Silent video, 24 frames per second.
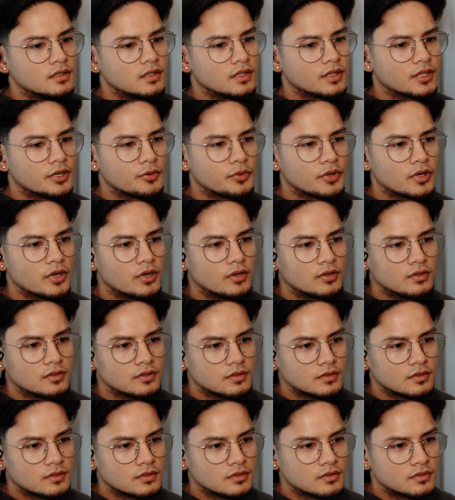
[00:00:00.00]
And there we go.
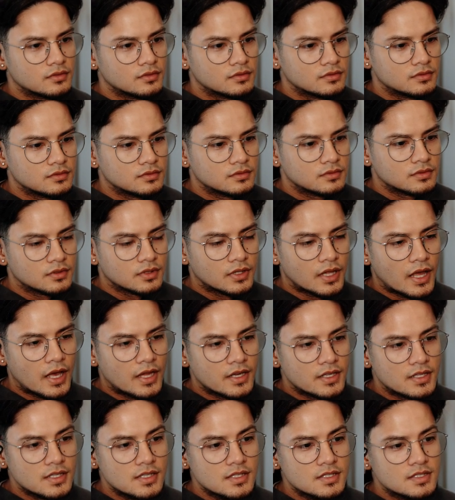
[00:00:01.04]

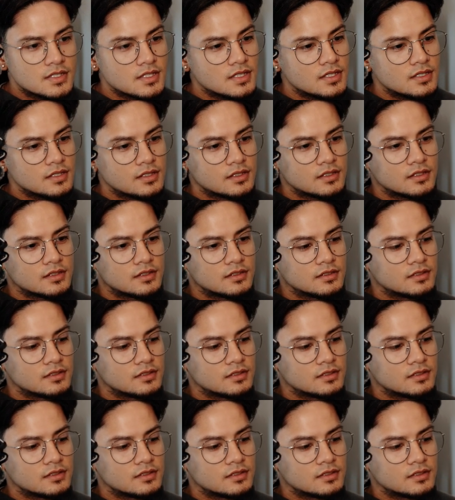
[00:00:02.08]
That easy,